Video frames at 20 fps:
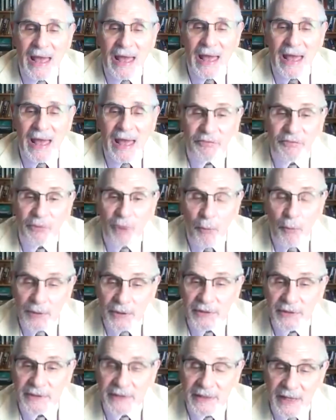
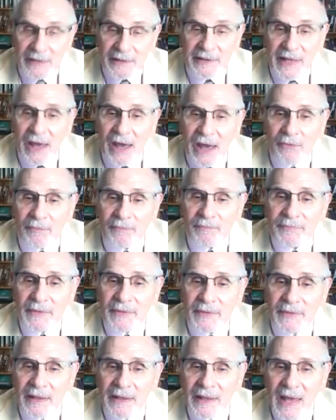Ethiopia stands out
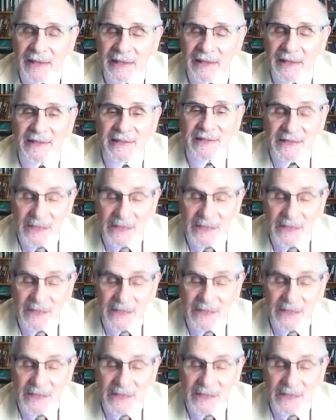as